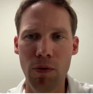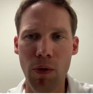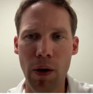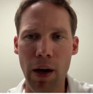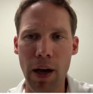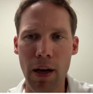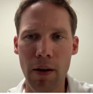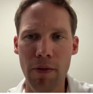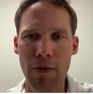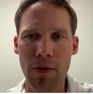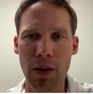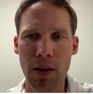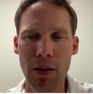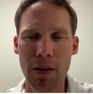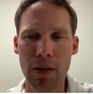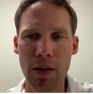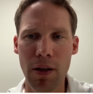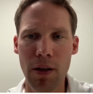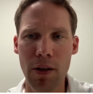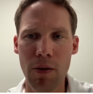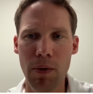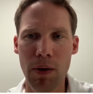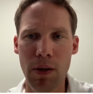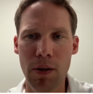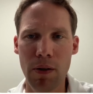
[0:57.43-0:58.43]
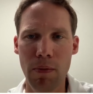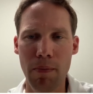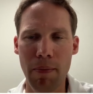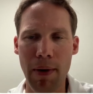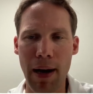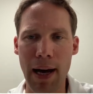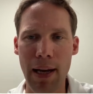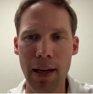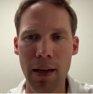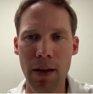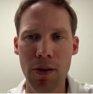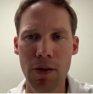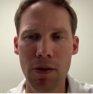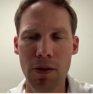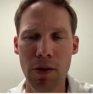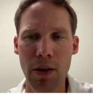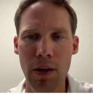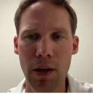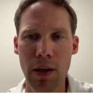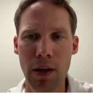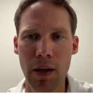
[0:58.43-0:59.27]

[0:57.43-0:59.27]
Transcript: way of continuing to manage